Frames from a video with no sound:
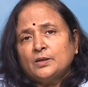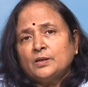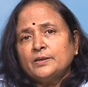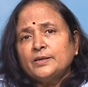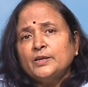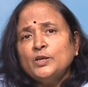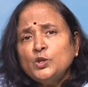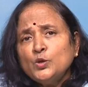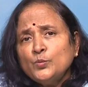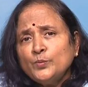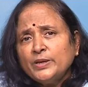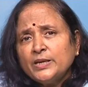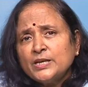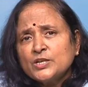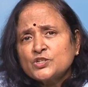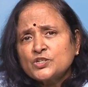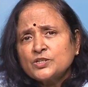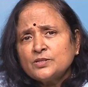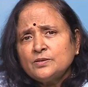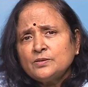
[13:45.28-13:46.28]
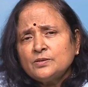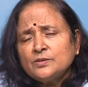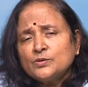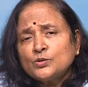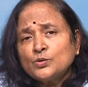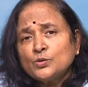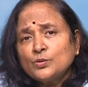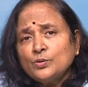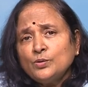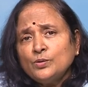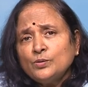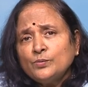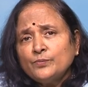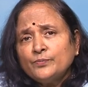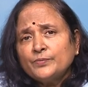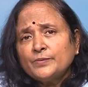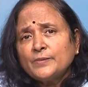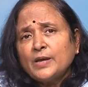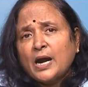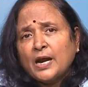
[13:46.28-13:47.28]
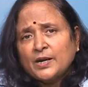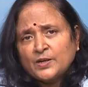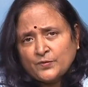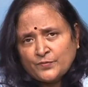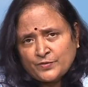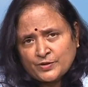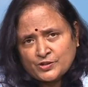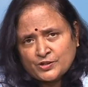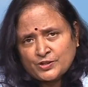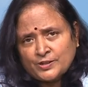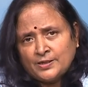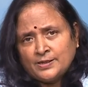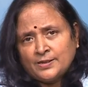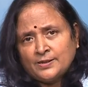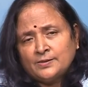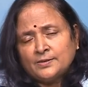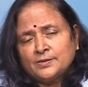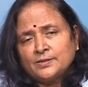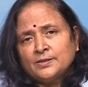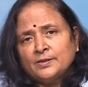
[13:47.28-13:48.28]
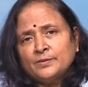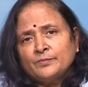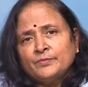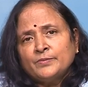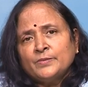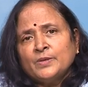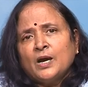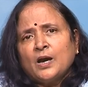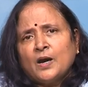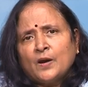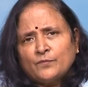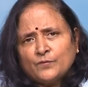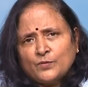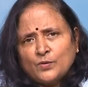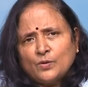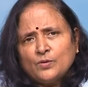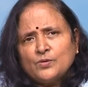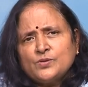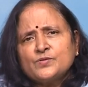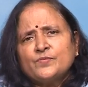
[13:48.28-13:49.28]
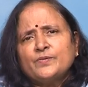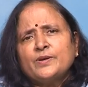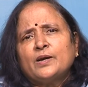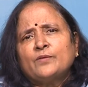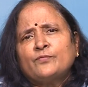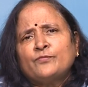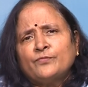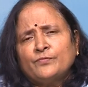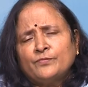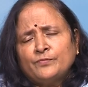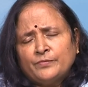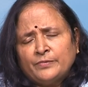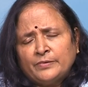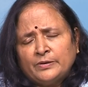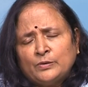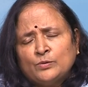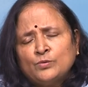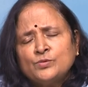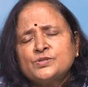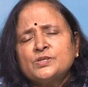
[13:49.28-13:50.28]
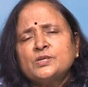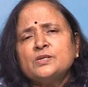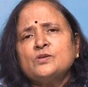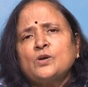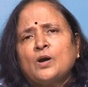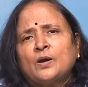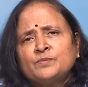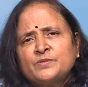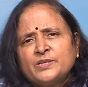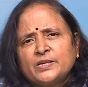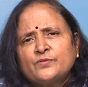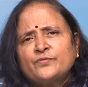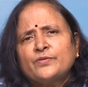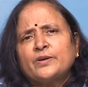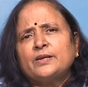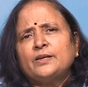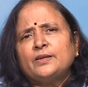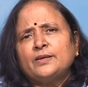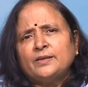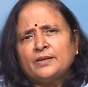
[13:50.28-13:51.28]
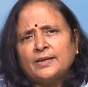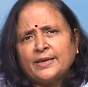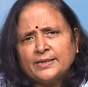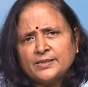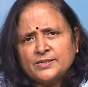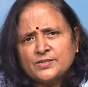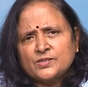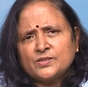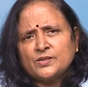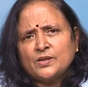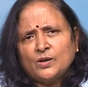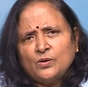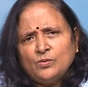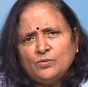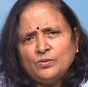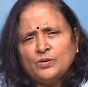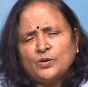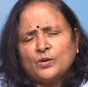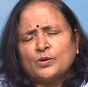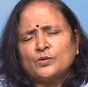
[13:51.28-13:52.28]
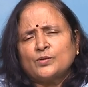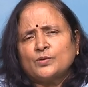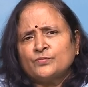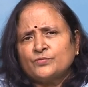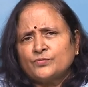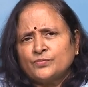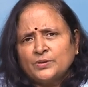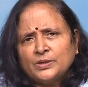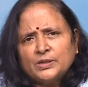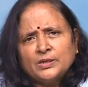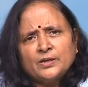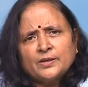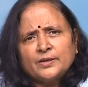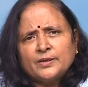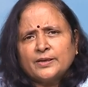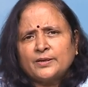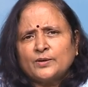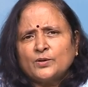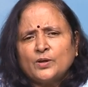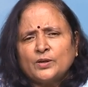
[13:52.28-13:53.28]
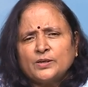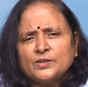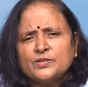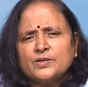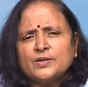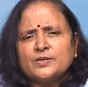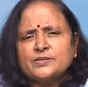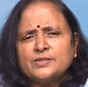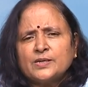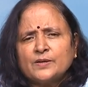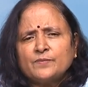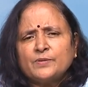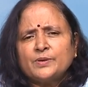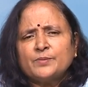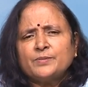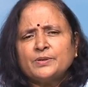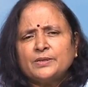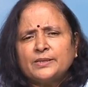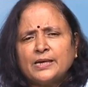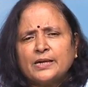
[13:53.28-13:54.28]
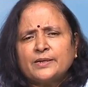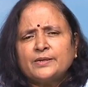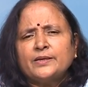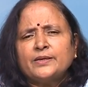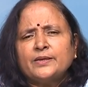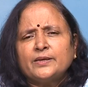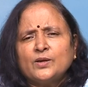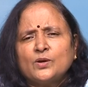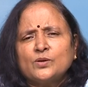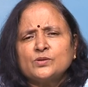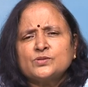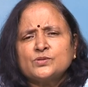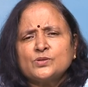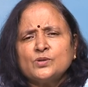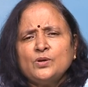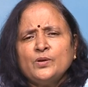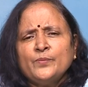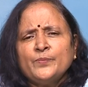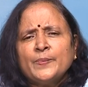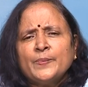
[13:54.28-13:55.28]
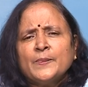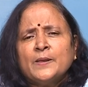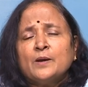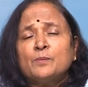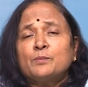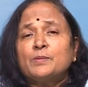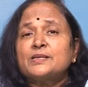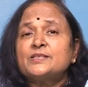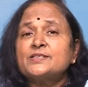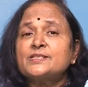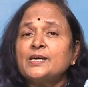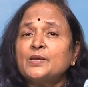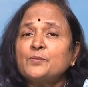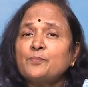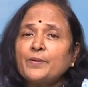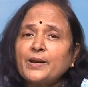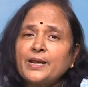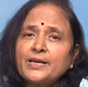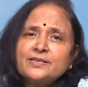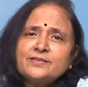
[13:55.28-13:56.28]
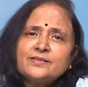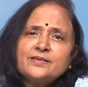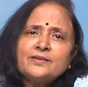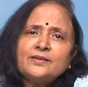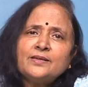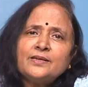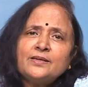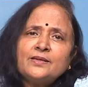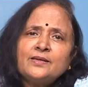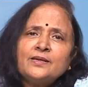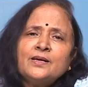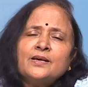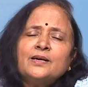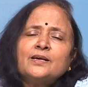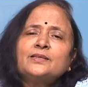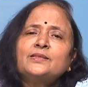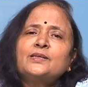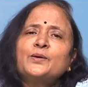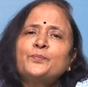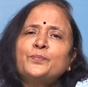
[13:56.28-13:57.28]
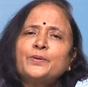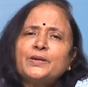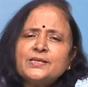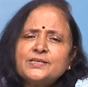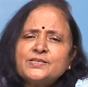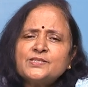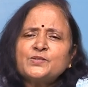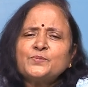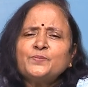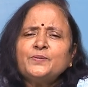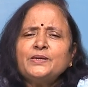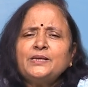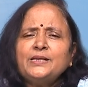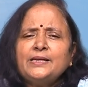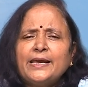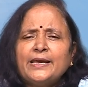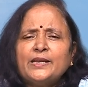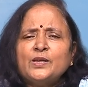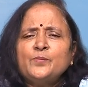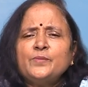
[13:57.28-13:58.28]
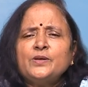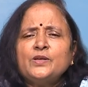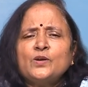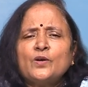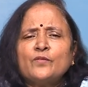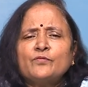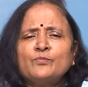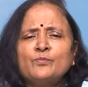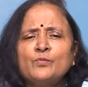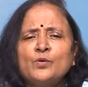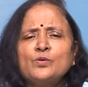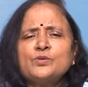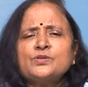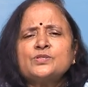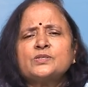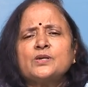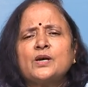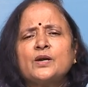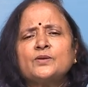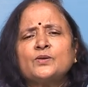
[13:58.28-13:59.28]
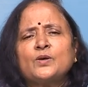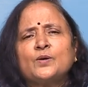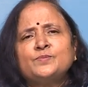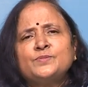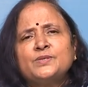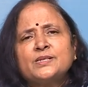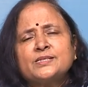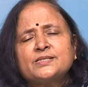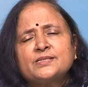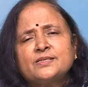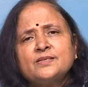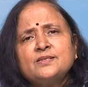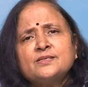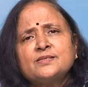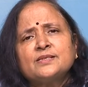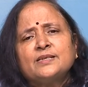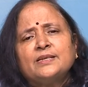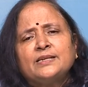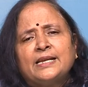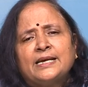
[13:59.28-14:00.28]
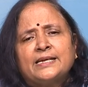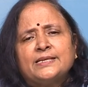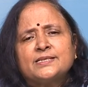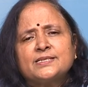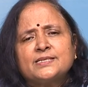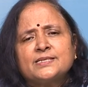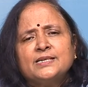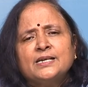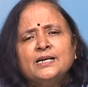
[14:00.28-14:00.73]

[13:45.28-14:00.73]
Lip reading: Illumination through artificial light. Of course, we are using object friendly lights now, a lot of technology has developed in that area also, but surprisingly the principal enemy of most art objects is light.